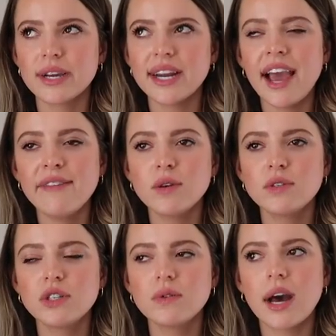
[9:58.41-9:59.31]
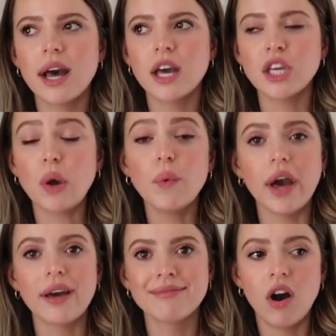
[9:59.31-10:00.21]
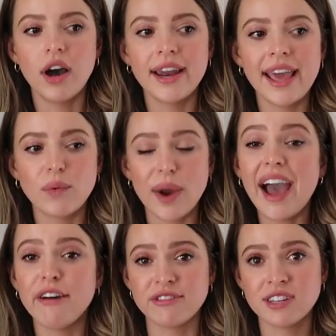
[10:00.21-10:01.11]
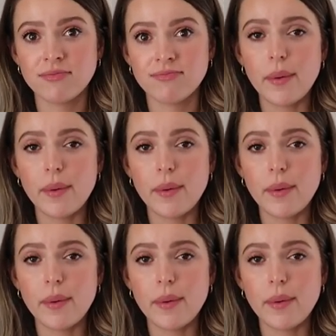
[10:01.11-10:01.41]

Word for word: We're gonna have you do uh, yoga on a raft.